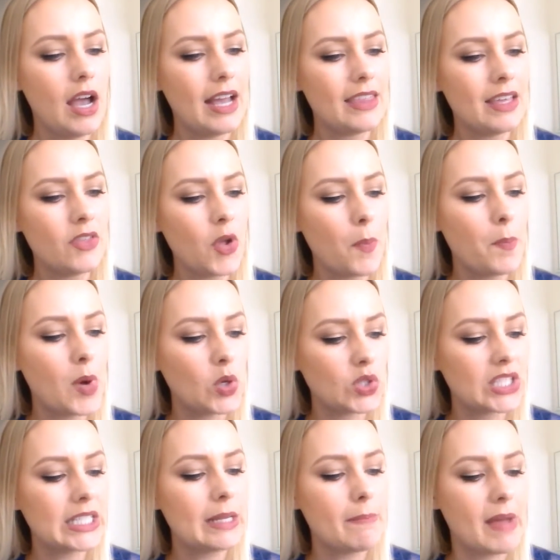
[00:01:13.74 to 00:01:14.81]
I think they're
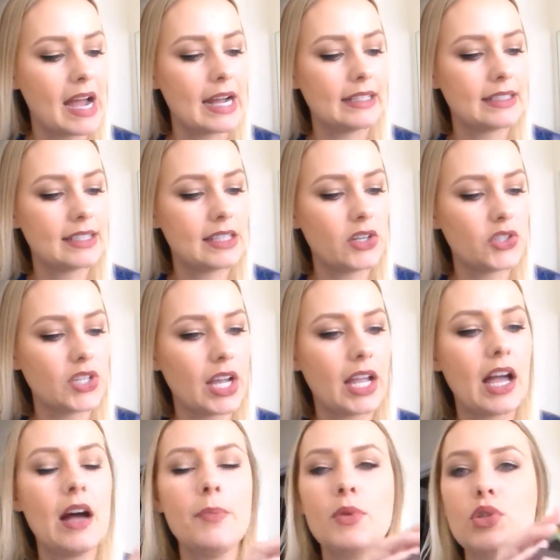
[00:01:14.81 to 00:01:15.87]
mostly mattes. There's a
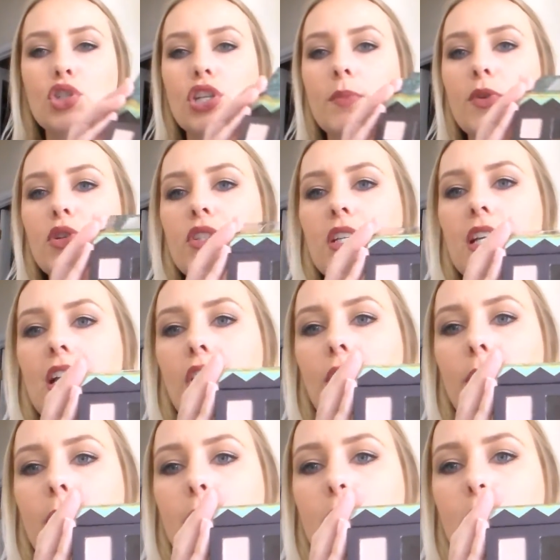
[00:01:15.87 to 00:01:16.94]
couple shimmers in
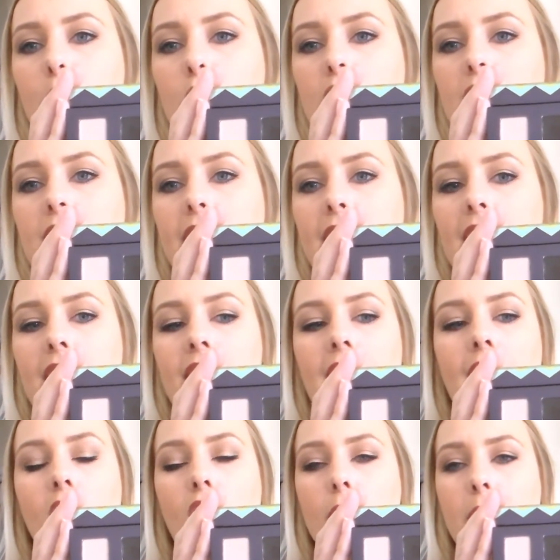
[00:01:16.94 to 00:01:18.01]
here, but mostly
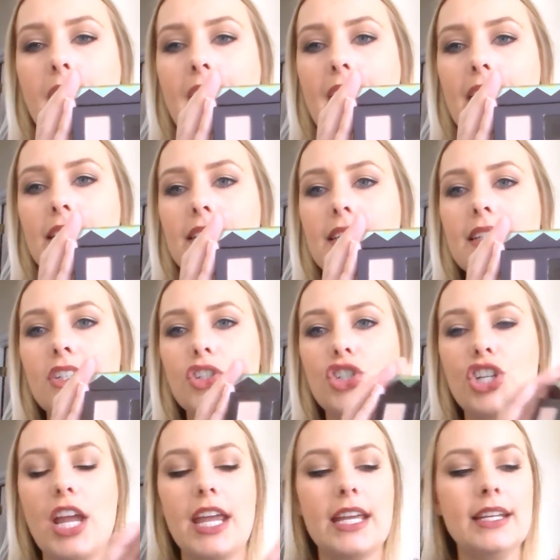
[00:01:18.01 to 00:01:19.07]
they are matte
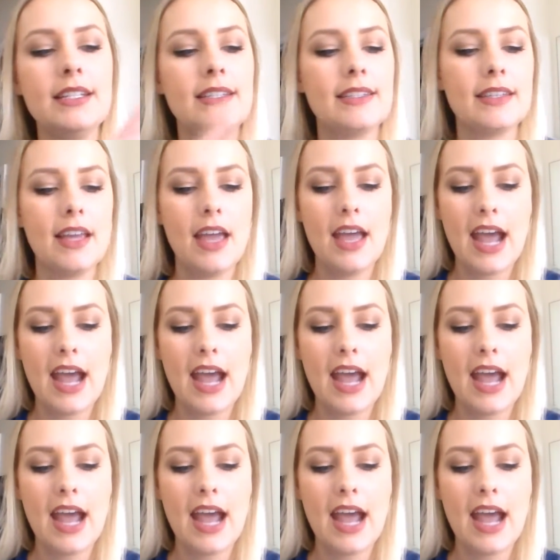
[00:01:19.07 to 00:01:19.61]
shades.